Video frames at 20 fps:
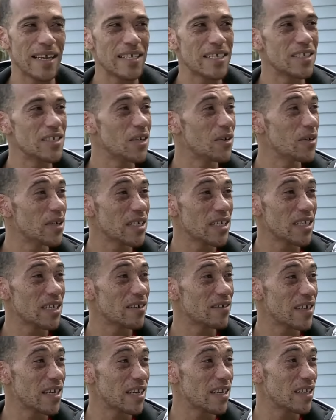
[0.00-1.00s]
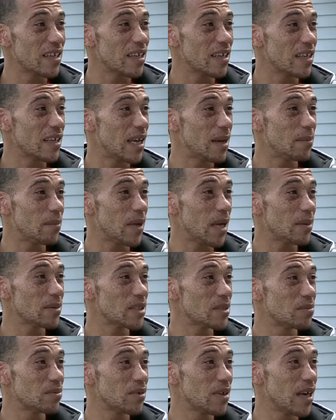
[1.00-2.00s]
didn't know any of that, and I'm, I'm
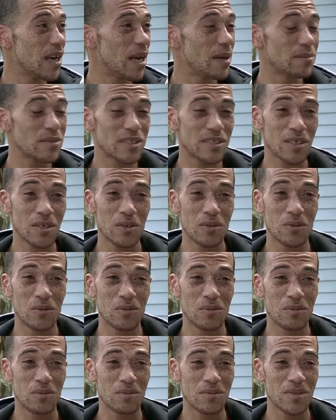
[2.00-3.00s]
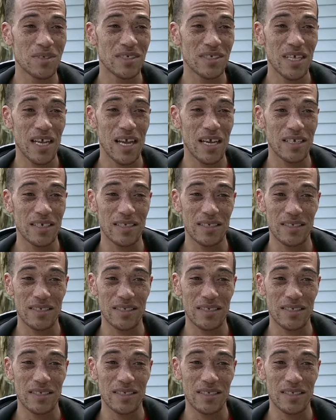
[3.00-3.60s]
surprised. I'm so shocked.